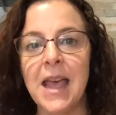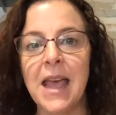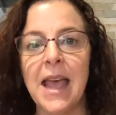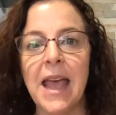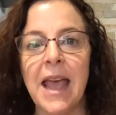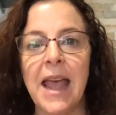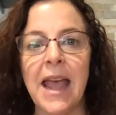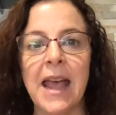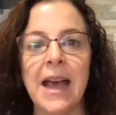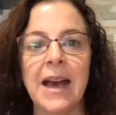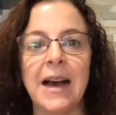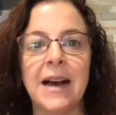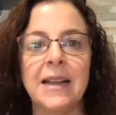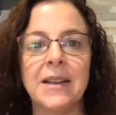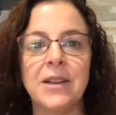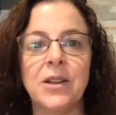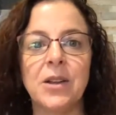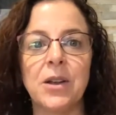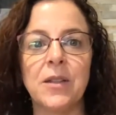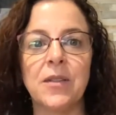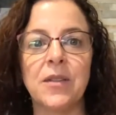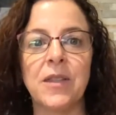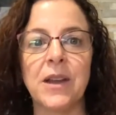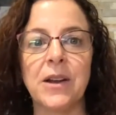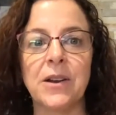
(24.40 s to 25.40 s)

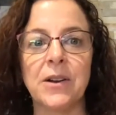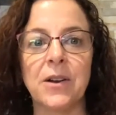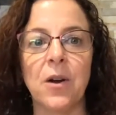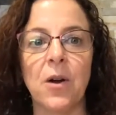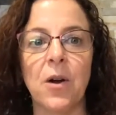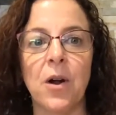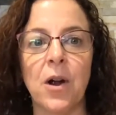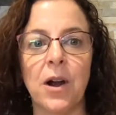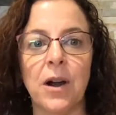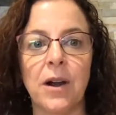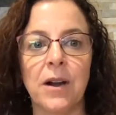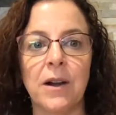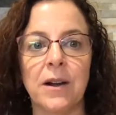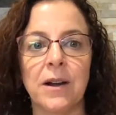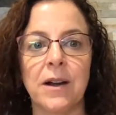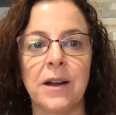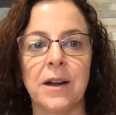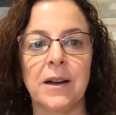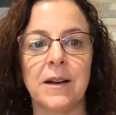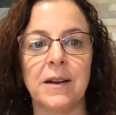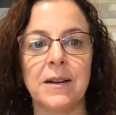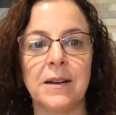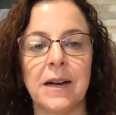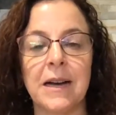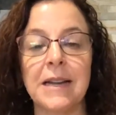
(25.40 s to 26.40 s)
And there are
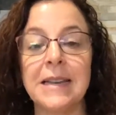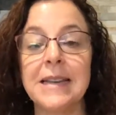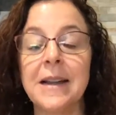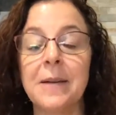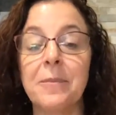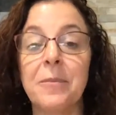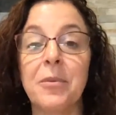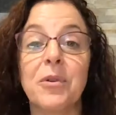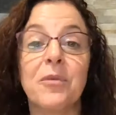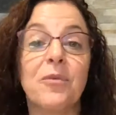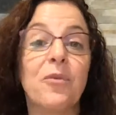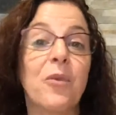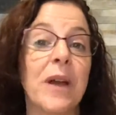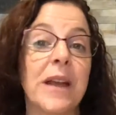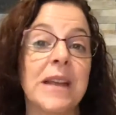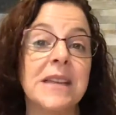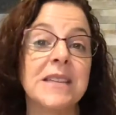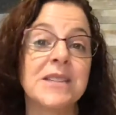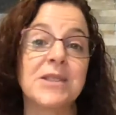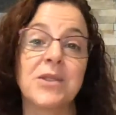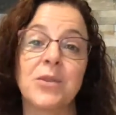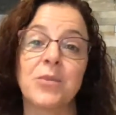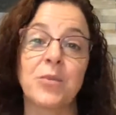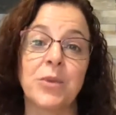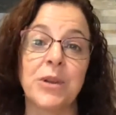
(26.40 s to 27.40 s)
a number of
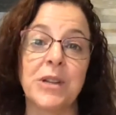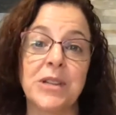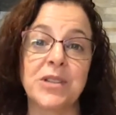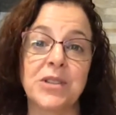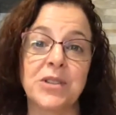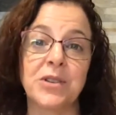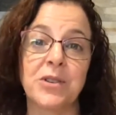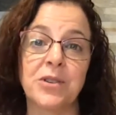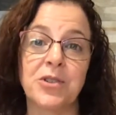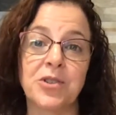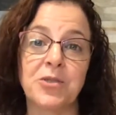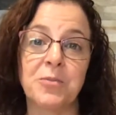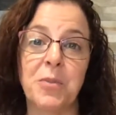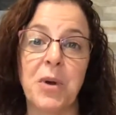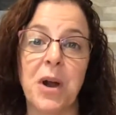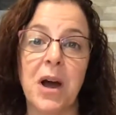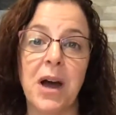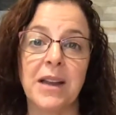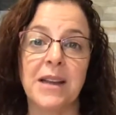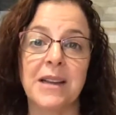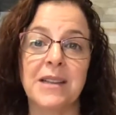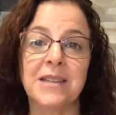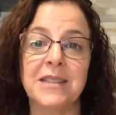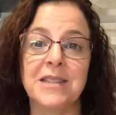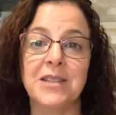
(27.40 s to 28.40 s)
ways to research
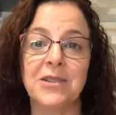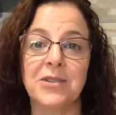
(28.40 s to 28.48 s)
products.